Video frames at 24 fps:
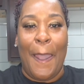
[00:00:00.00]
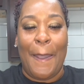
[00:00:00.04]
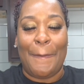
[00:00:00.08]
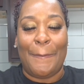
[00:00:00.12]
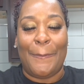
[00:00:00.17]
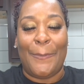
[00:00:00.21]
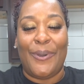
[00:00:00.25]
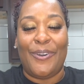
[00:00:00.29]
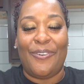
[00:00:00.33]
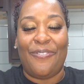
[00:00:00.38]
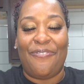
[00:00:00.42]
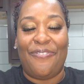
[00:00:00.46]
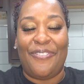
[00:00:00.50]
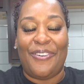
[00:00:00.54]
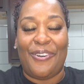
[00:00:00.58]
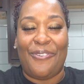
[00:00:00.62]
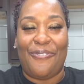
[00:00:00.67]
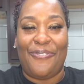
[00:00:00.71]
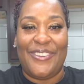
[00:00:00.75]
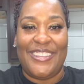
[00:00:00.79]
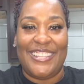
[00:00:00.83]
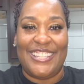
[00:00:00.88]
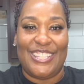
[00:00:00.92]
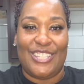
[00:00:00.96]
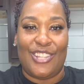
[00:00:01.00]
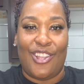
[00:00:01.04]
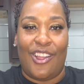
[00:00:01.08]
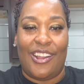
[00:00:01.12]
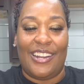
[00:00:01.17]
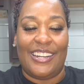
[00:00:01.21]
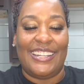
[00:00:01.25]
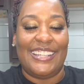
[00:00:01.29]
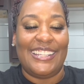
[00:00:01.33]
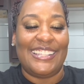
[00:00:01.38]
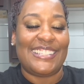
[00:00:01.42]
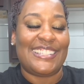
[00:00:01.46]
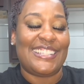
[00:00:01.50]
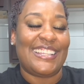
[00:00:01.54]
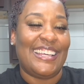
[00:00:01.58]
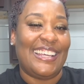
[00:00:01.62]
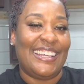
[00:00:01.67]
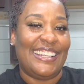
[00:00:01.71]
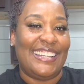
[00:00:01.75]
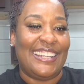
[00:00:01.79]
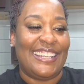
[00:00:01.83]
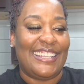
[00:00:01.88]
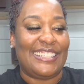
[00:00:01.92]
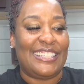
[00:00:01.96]
before we start this
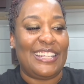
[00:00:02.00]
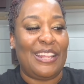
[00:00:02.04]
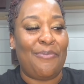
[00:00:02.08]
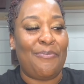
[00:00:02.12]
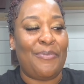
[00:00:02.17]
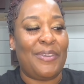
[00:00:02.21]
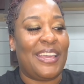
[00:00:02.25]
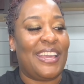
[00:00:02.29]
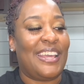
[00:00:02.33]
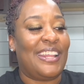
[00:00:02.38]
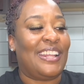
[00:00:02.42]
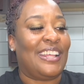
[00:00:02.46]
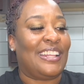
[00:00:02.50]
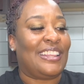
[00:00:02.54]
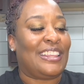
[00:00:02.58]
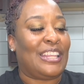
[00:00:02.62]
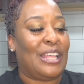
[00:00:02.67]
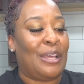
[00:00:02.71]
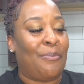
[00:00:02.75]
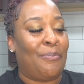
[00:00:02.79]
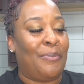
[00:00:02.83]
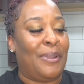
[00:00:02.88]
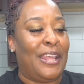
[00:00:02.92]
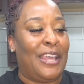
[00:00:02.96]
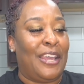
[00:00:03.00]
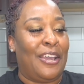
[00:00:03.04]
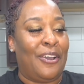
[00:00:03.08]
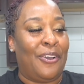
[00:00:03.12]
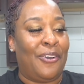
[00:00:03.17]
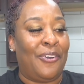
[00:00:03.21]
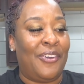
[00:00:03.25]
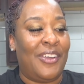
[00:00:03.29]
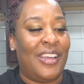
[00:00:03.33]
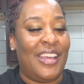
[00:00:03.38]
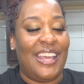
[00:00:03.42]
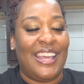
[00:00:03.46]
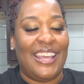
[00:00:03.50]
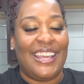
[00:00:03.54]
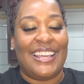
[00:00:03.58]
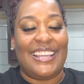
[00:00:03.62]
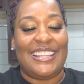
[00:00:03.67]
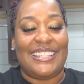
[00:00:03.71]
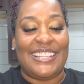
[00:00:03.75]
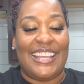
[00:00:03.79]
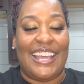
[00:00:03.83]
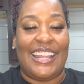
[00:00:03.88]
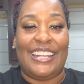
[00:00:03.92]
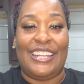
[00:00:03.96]
goodness. Let me get a thumbnail,
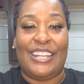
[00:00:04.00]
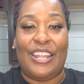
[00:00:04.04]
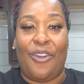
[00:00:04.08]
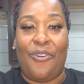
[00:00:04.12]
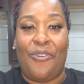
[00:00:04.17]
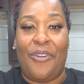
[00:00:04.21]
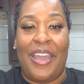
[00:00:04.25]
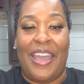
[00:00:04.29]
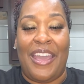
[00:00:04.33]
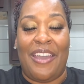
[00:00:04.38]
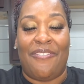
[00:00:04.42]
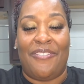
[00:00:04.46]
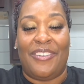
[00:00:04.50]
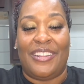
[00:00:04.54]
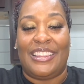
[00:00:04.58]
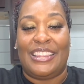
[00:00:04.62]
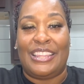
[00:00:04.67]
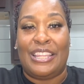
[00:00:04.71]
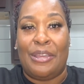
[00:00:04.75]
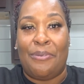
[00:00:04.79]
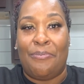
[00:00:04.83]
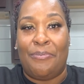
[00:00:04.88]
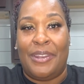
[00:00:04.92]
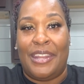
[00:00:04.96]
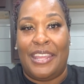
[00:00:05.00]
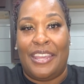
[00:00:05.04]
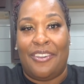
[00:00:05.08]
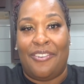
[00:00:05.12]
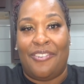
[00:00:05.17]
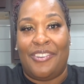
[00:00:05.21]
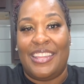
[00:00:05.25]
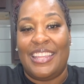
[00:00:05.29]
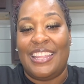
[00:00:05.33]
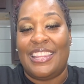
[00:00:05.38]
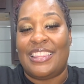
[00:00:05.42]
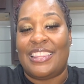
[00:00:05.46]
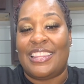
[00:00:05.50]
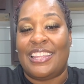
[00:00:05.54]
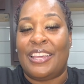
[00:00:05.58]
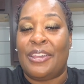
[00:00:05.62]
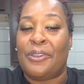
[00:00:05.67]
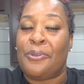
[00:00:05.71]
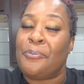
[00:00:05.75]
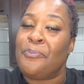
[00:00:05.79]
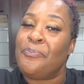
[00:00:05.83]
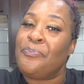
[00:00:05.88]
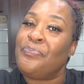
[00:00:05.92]
because I don't have a thumbnail either.